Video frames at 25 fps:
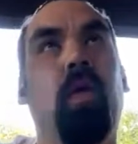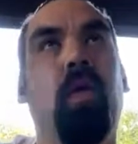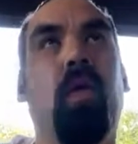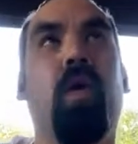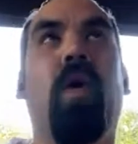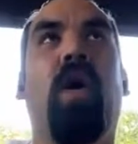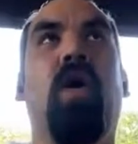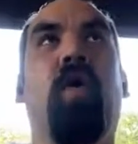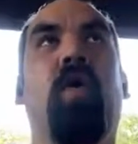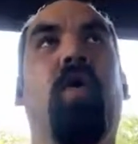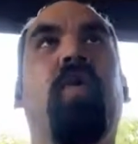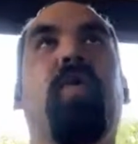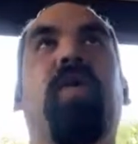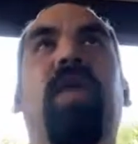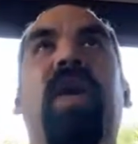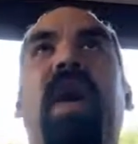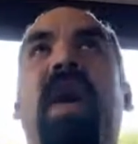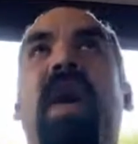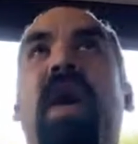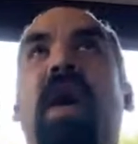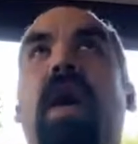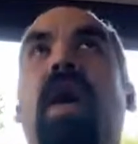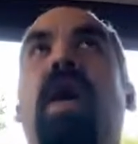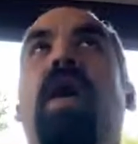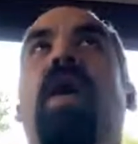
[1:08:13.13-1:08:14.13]
What
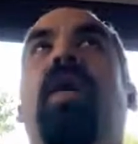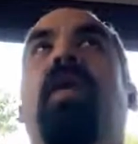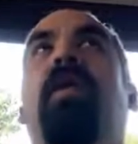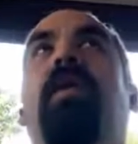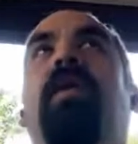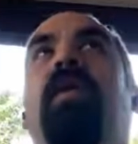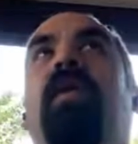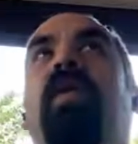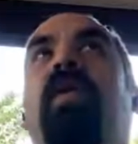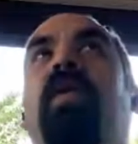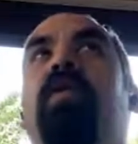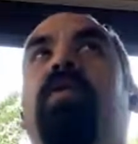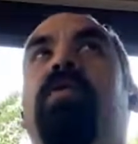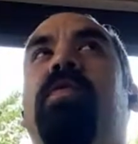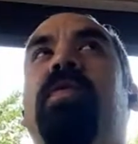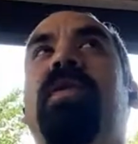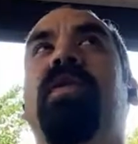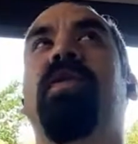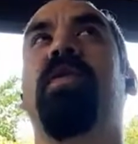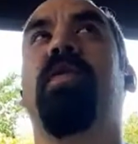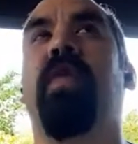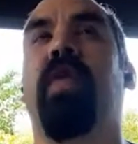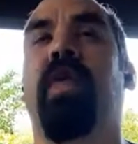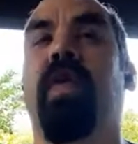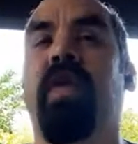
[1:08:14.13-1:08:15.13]
would be
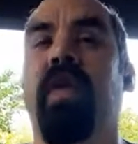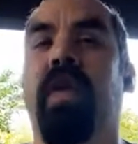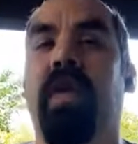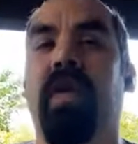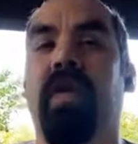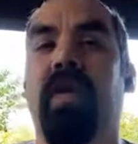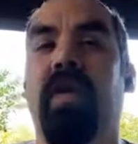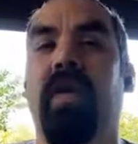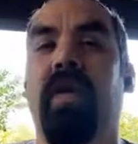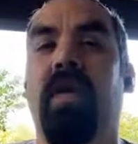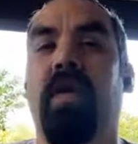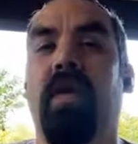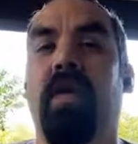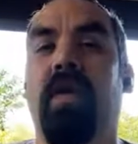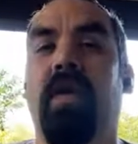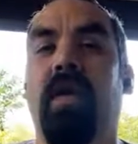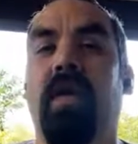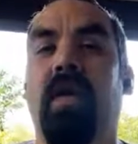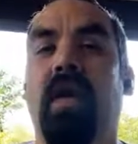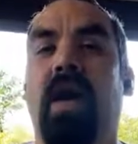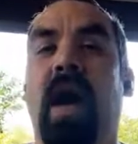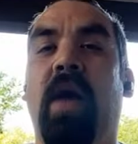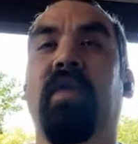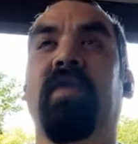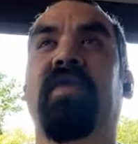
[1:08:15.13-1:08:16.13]
your third?
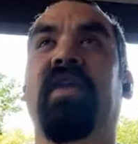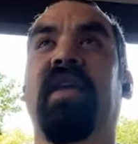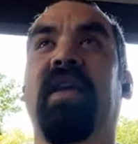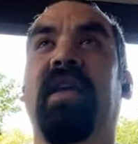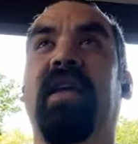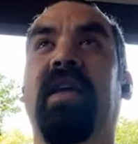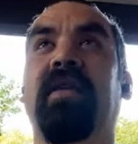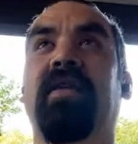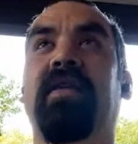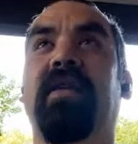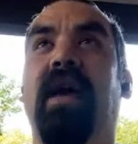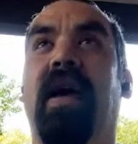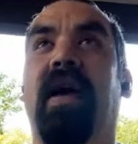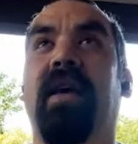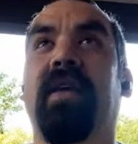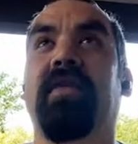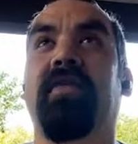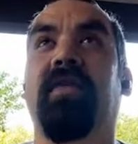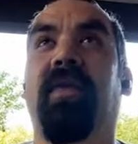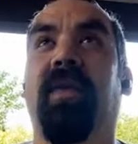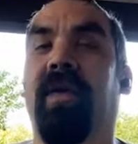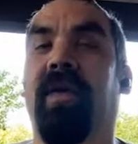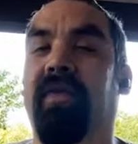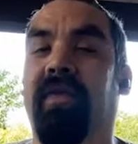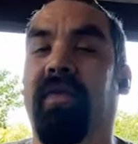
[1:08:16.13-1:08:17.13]
I was thinking
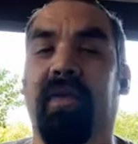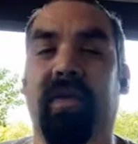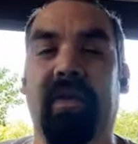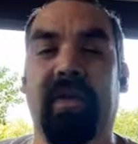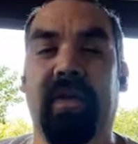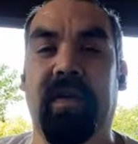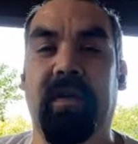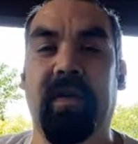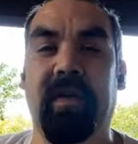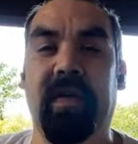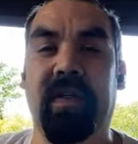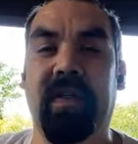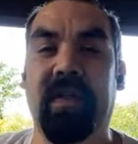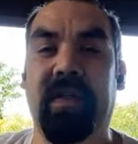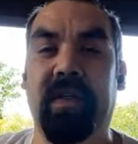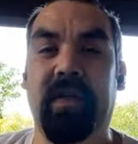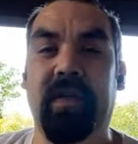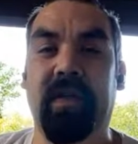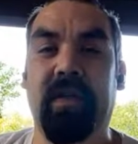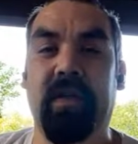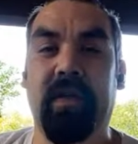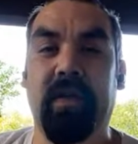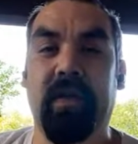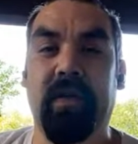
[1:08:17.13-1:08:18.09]
dodgeball for some reason.